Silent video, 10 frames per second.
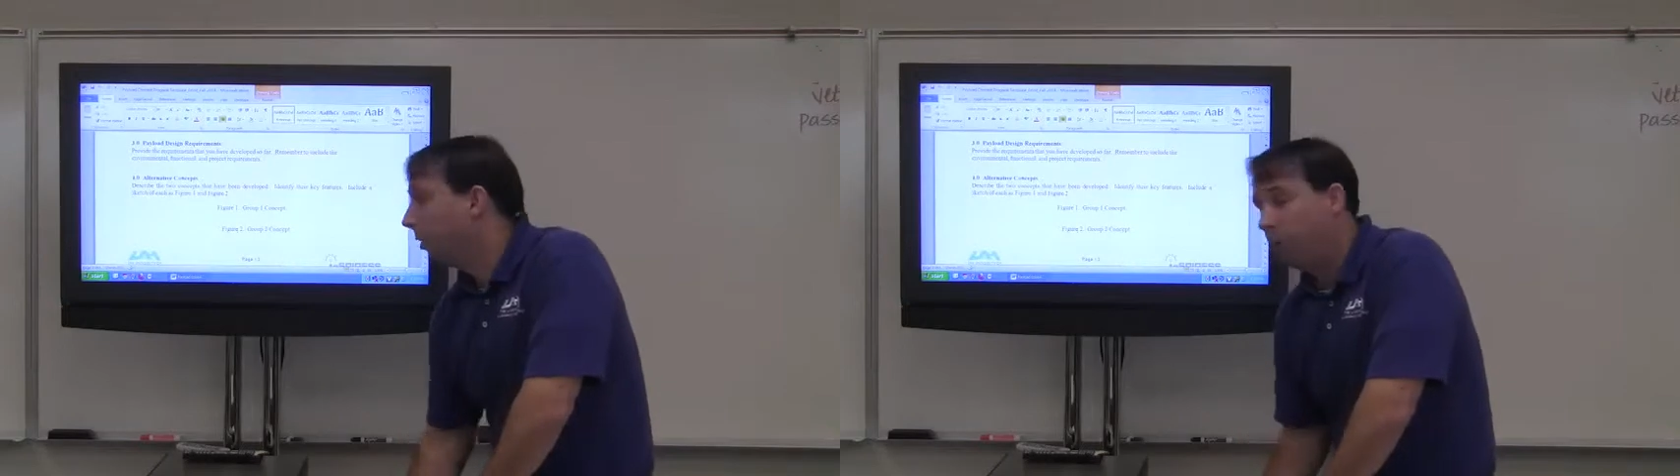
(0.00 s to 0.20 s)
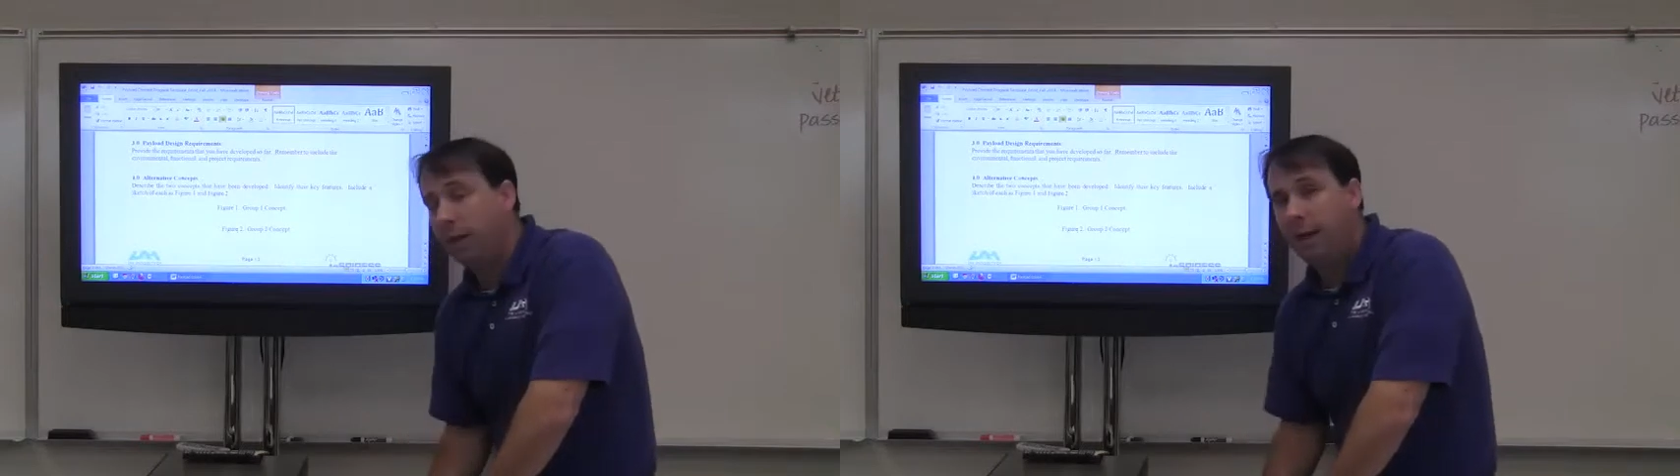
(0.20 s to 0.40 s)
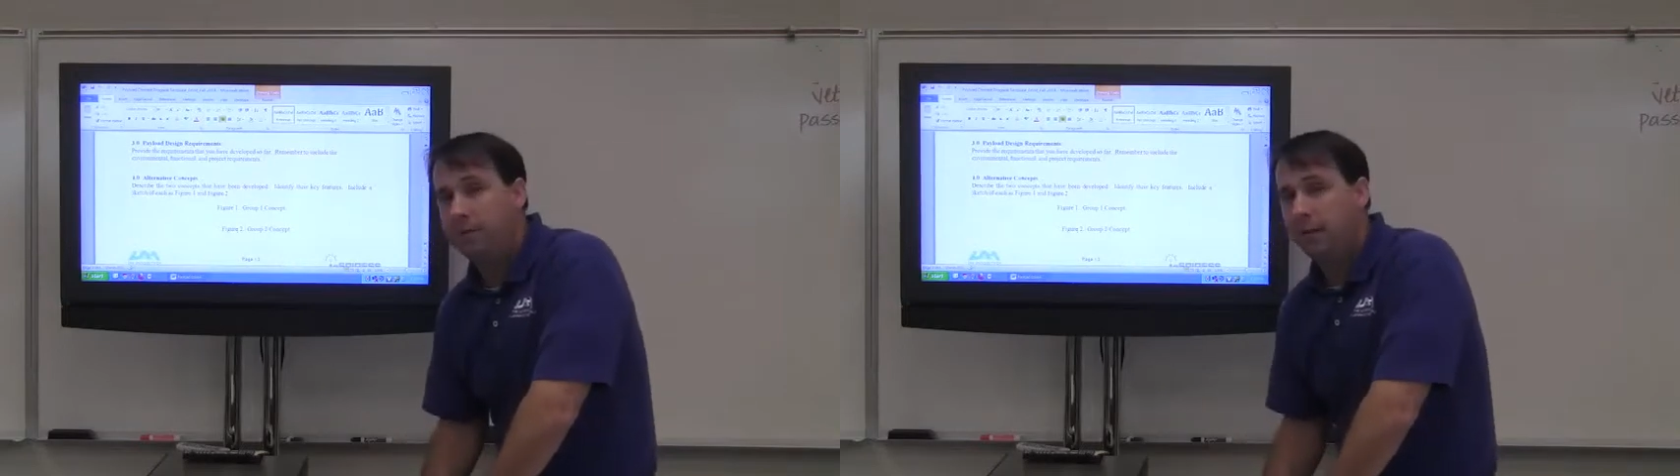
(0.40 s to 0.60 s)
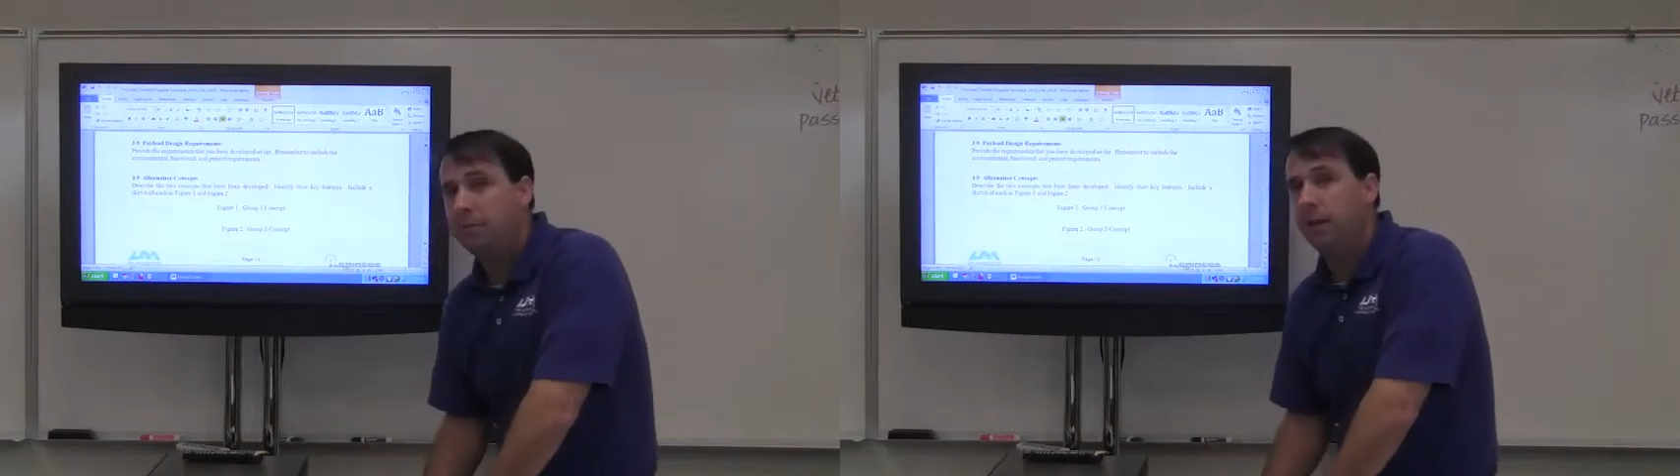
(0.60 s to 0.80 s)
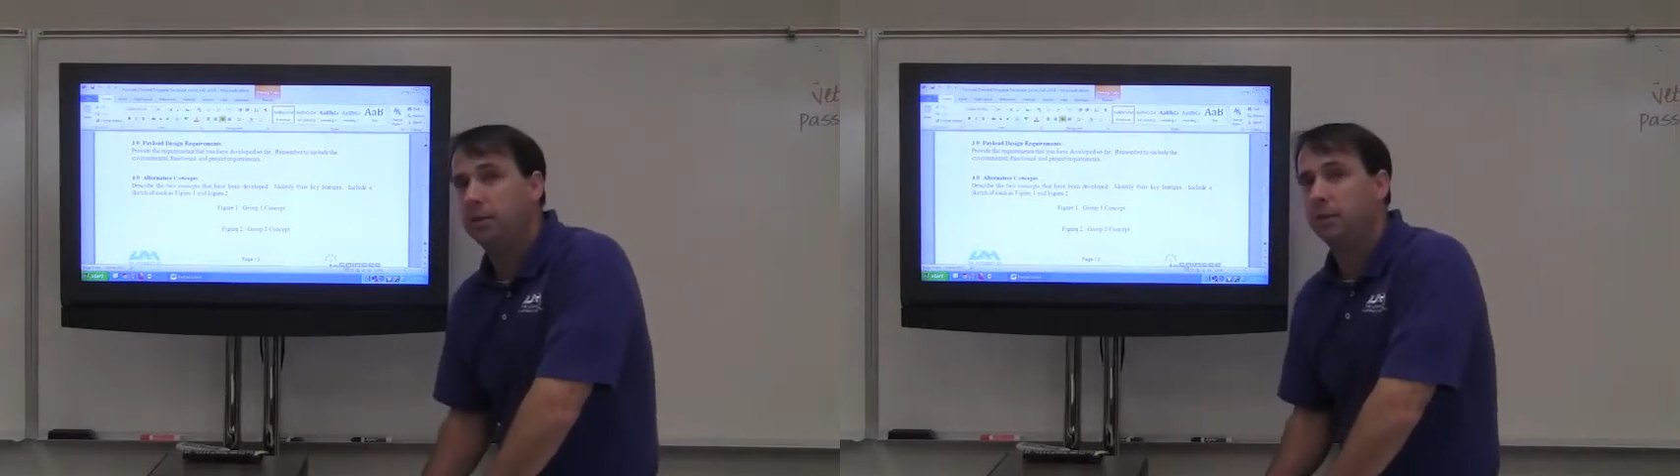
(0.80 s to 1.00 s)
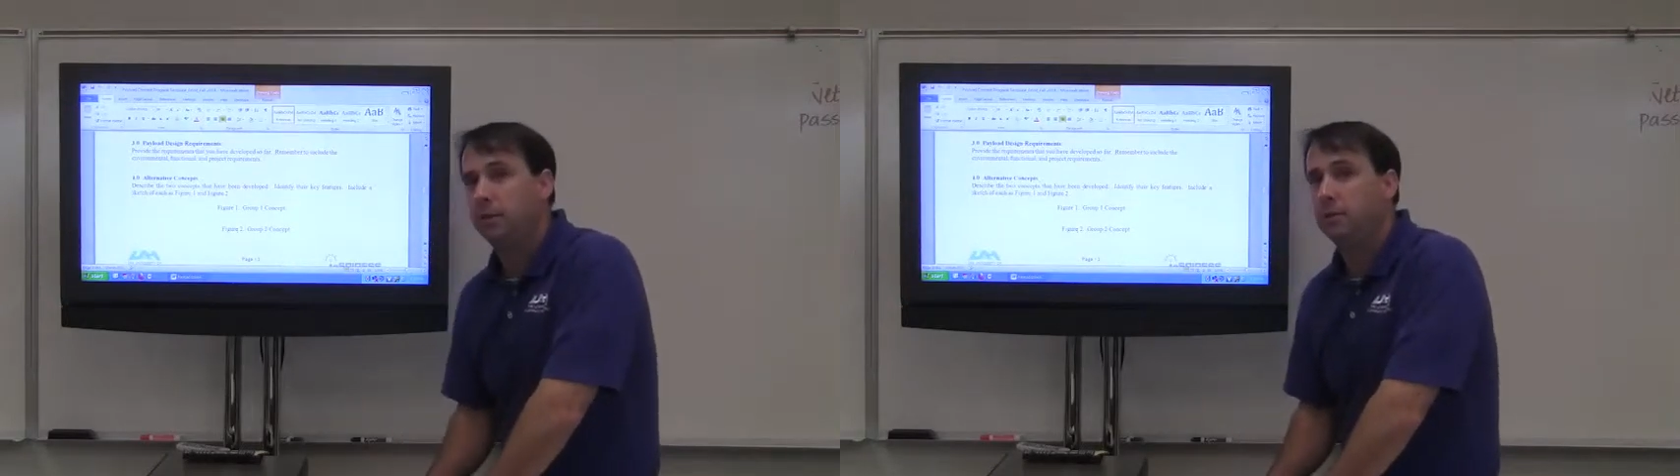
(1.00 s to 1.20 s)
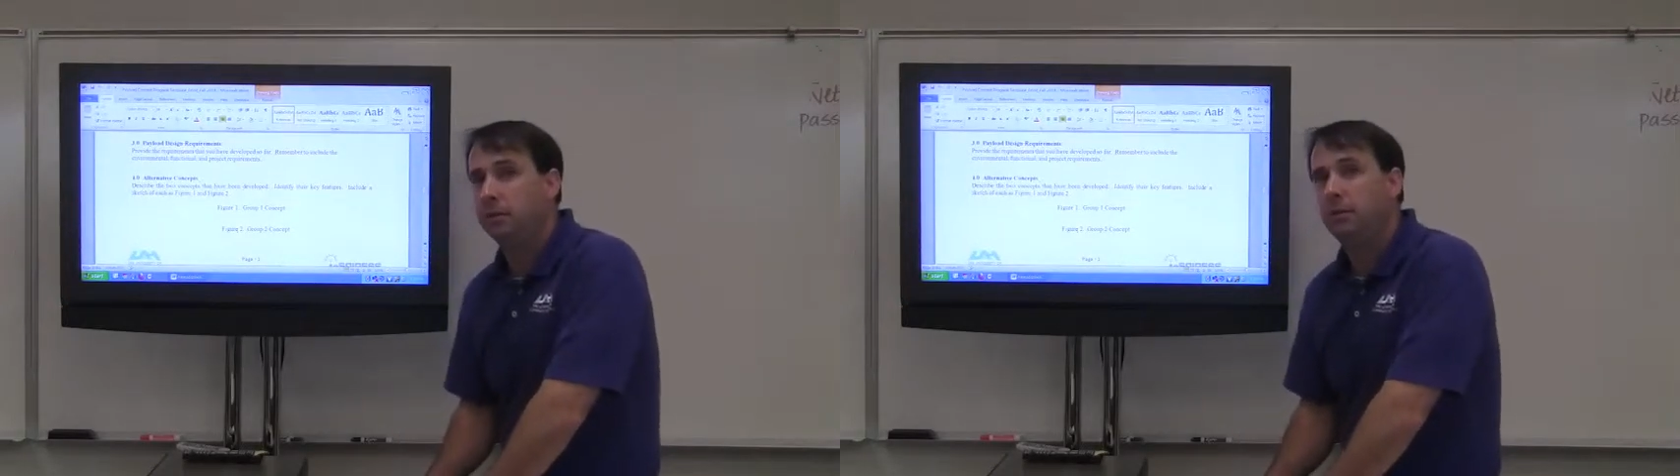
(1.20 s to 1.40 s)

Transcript: you can have subsections.